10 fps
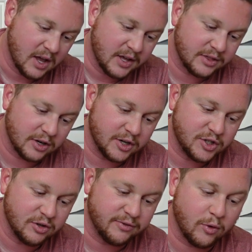
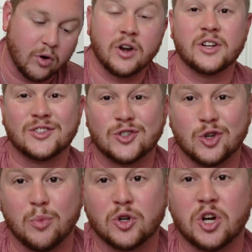32 Ford
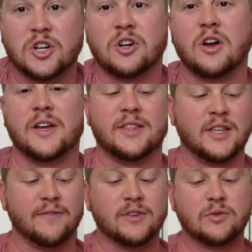Super Treasure Hunt in
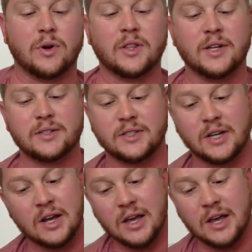the inventory list.